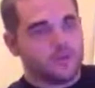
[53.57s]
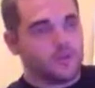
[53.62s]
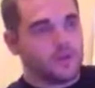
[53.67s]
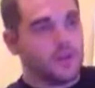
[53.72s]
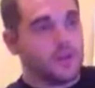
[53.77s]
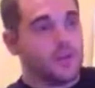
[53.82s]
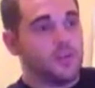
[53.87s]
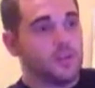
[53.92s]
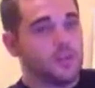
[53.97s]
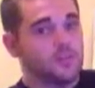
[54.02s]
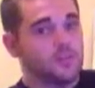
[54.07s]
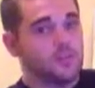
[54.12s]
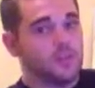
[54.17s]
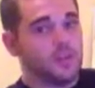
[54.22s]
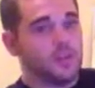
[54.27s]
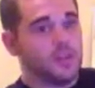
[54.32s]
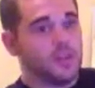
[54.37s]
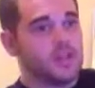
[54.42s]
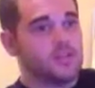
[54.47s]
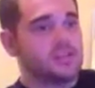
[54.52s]
but I do know
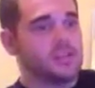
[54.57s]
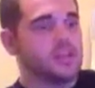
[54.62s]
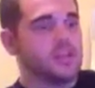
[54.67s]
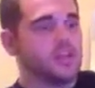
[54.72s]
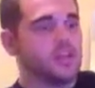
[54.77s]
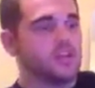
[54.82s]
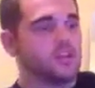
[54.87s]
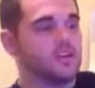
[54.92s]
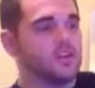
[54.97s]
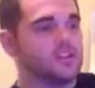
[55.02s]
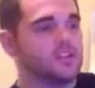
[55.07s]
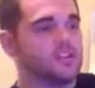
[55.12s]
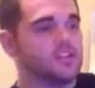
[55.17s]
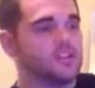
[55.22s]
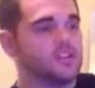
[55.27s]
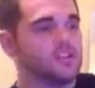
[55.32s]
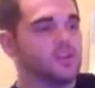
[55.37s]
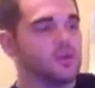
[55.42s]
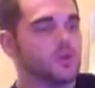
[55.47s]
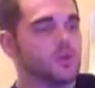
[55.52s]
that it's taken our
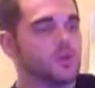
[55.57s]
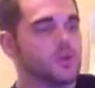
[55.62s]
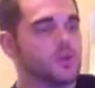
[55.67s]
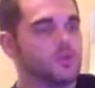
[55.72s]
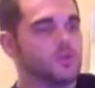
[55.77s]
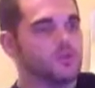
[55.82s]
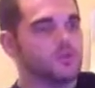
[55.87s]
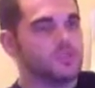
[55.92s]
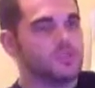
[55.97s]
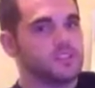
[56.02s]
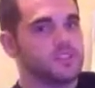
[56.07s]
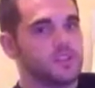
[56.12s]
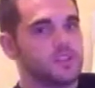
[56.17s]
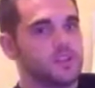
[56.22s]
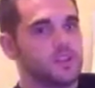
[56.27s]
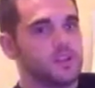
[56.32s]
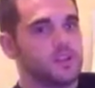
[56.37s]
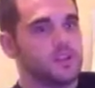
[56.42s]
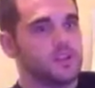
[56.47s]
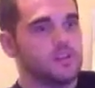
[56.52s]
attention away from
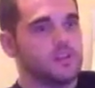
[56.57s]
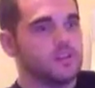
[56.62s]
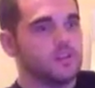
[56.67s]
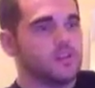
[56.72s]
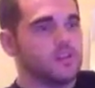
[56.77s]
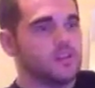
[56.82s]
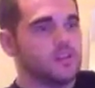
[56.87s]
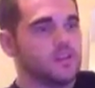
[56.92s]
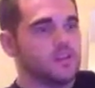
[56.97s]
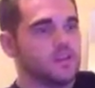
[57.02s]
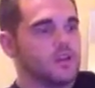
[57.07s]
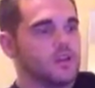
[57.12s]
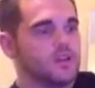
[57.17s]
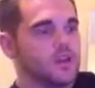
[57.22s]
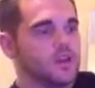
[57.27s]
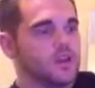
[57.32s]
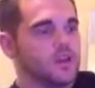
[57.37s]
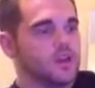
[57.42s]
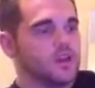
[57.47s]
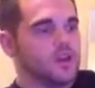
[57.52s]
Syria.
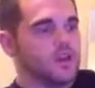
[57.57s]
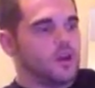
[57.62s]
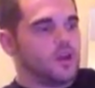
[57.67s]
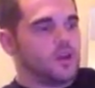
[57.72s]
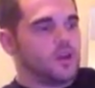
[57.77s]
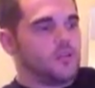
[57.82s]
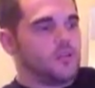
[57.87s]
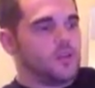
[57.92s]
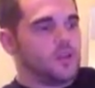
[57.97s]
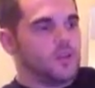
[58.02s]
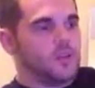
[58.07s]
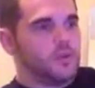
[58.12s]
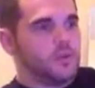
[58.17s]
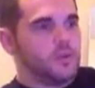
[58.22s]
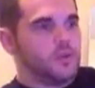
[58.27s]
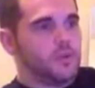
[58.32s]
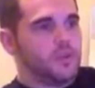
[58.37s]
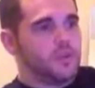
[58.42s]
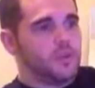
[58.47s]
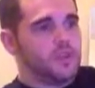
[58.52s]
And we
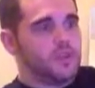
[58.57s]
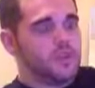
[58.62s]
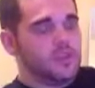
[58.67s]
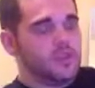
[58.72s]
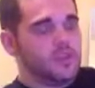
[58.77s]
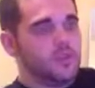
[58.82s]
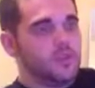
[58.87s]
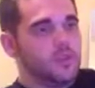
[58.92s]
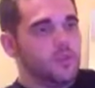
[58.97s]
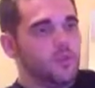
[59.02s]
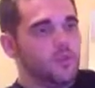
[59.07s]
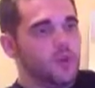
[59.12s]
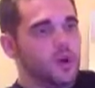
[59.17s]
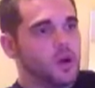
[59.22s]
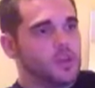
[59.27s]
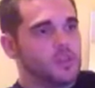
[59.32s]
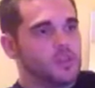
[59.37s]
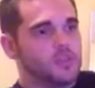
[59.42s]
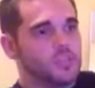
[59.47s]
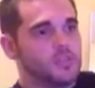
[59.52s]
really need to be
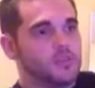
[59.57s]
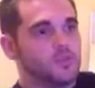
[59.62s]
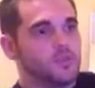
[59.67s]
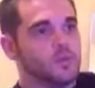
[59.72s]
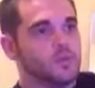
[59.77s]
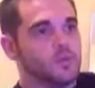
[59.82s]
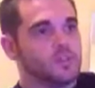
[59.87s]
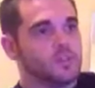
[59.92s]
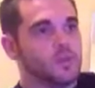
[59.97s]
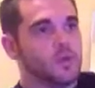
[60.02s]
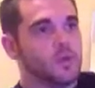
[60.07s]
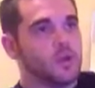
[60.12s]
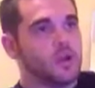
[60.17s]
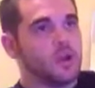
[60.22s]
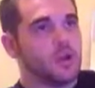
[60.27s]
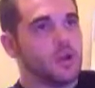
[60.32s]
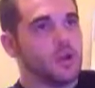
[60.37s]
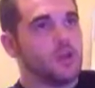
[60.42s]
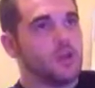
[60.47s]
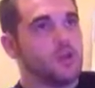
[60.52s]
watching what's going
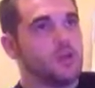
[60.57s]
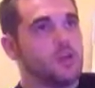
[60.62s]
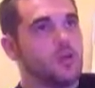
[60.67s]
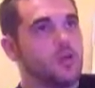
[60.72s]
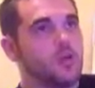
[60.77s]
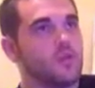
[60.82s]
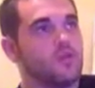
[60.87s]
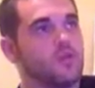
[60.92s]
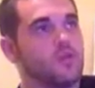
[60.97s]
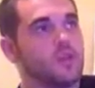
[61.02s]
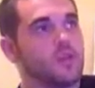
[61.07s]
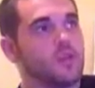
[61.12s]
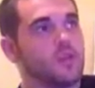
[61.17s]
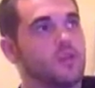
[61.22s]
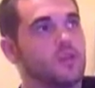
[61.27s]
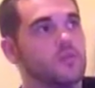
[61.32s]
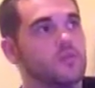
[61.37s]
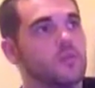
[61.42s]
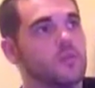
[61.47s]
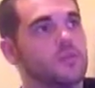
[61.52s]
on over there
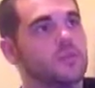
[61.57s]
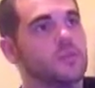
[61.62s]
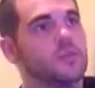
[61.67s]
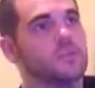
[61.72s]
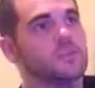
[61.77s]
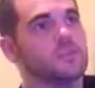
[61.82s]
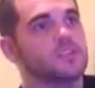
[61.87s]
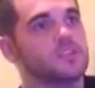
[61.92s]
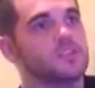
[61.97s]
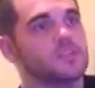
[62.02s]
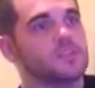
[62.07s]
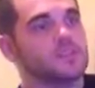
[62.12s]
in the Middle East,